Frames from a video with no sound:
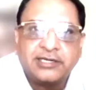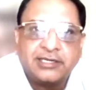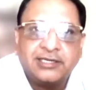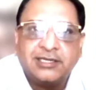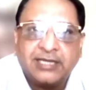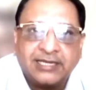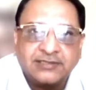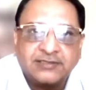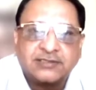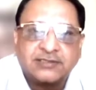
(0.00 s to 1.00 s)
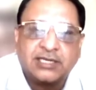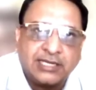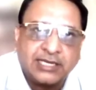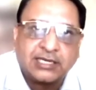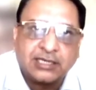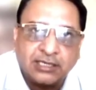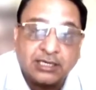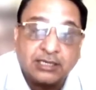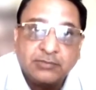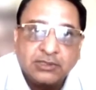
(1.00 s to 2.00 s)
retina has
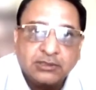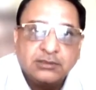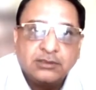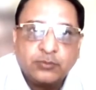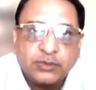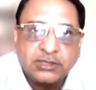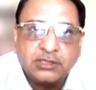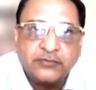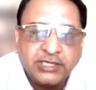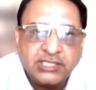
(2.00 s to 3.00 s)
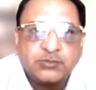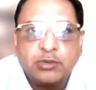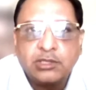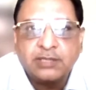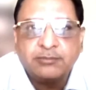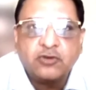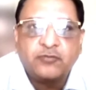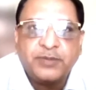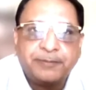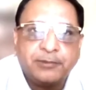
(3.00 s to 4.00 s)
with the very small number
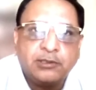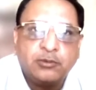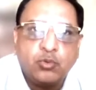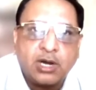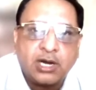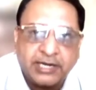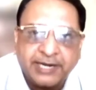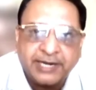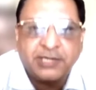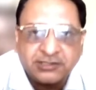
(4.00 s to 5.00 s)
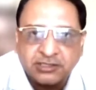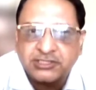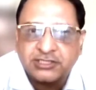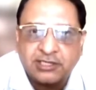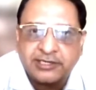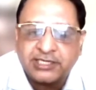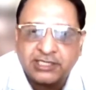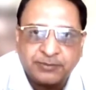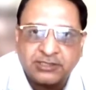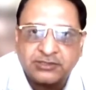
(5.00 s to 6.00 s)
of people who are adept at surgical
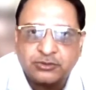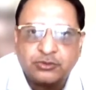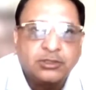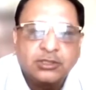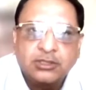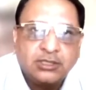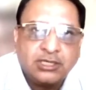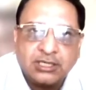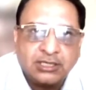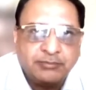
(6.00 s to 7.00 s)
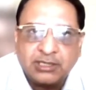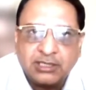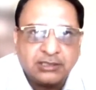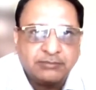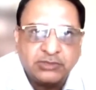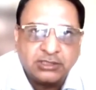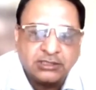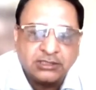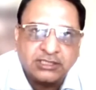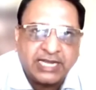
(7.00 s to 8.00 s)
retina, because you know
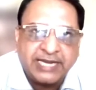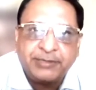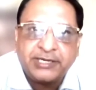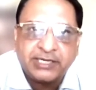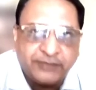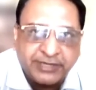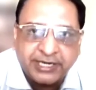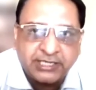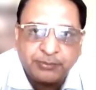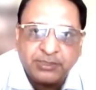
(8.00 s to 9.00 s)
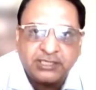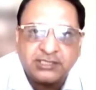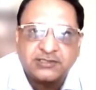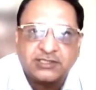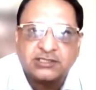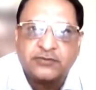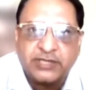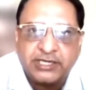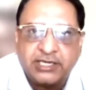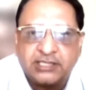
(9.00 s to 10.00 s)
the diabetic vitrectomy
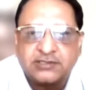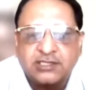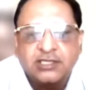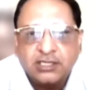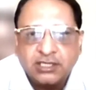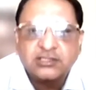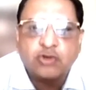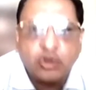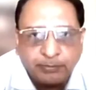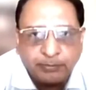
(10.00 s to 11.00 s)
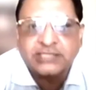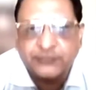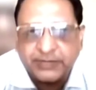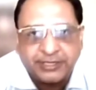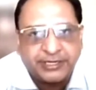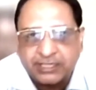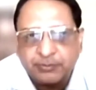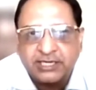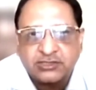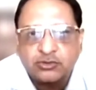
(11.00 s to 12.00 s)
is a complex
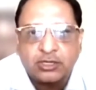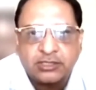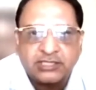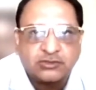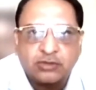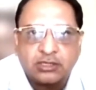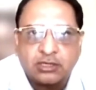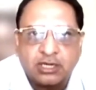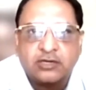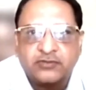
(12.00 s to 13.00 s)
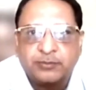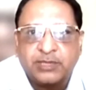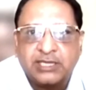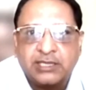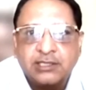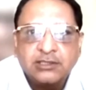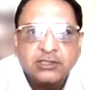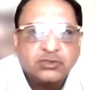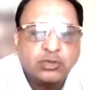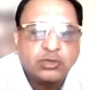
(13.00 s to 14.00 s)
vitrectomy. It's not run of the mill.
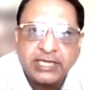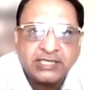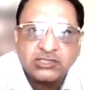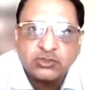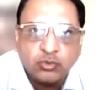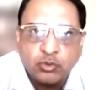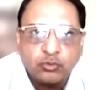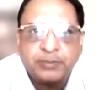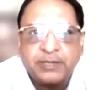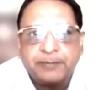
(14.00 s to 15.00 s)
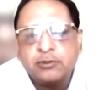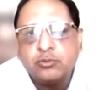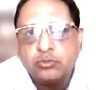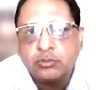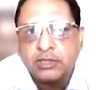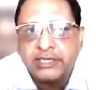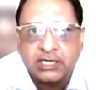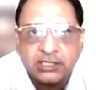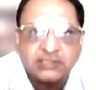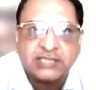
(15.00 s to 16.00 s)
So it has to go to people who really
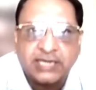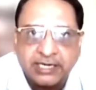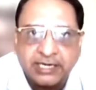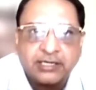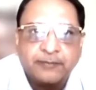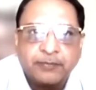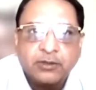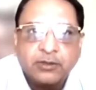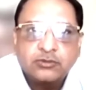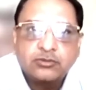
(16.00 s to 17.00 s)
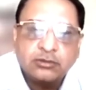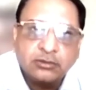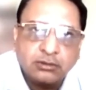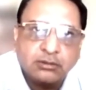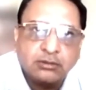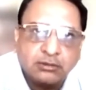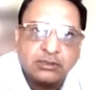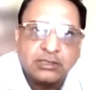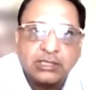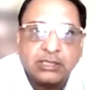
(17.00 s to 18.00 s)
understand it. So
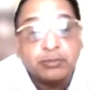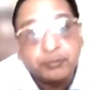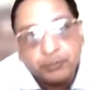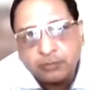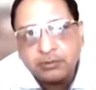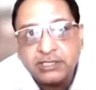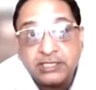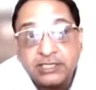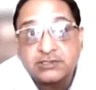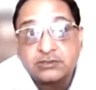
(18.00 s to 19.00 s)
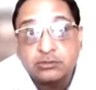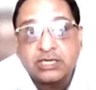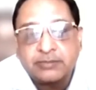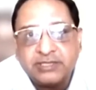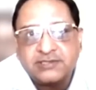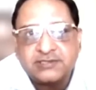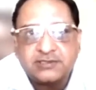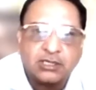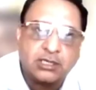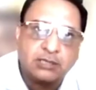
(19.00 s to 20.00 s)
probably yes. So that
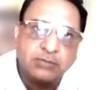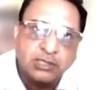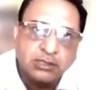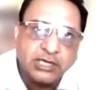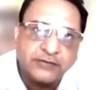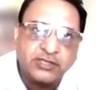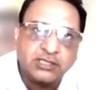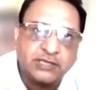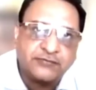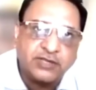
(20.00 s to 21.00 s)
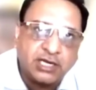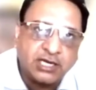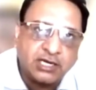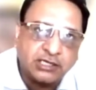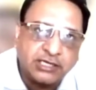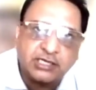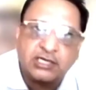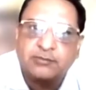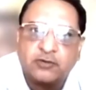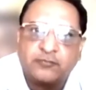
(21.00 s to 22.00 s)
means if there are a greater
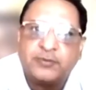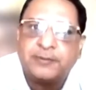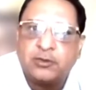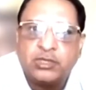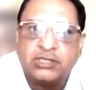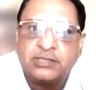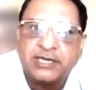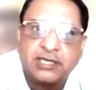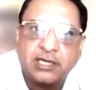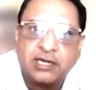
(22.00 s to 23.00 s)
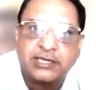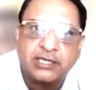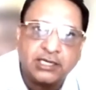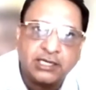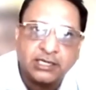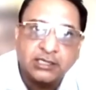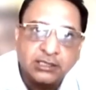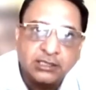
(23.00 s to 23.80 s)
number of people doing the medical retina,